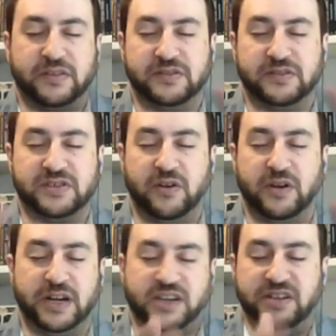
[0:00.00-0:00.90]
so,
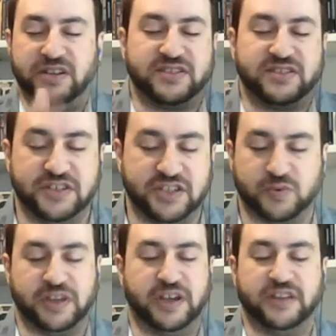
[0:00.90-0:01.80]
and it's because it's not just
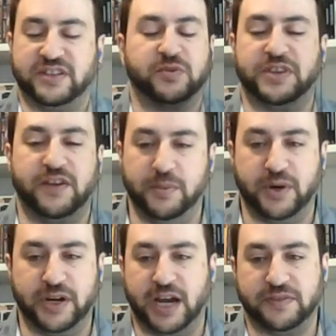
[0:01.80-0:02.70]
with us, it's with
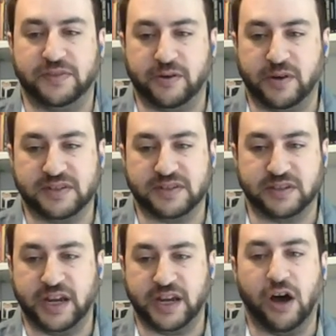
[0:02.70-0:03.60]
everybody out there in
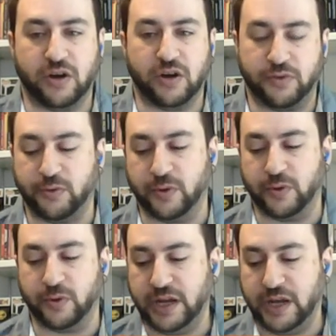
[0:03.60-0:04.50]
wrestling. They all go through
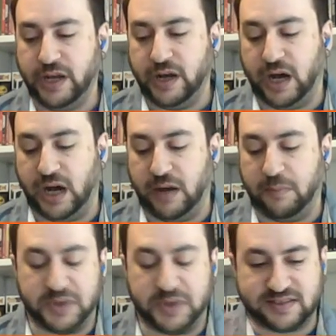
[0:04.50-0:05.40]
it.
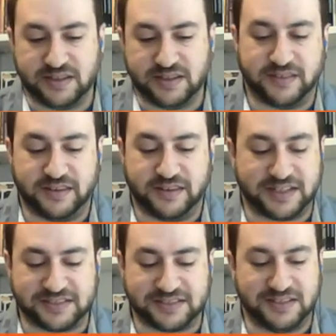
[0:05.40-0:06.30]
But that's
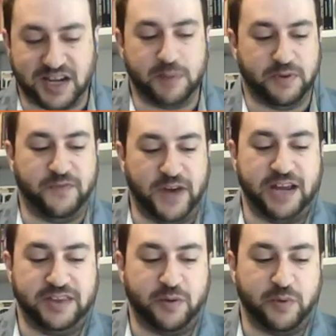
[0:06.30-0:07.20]
the type of
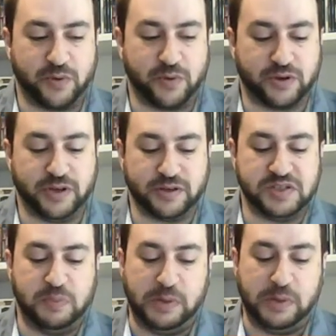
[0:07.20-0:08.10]
fan that we were clearly
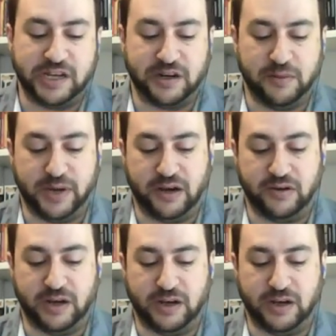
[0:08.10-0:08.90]
speaking about.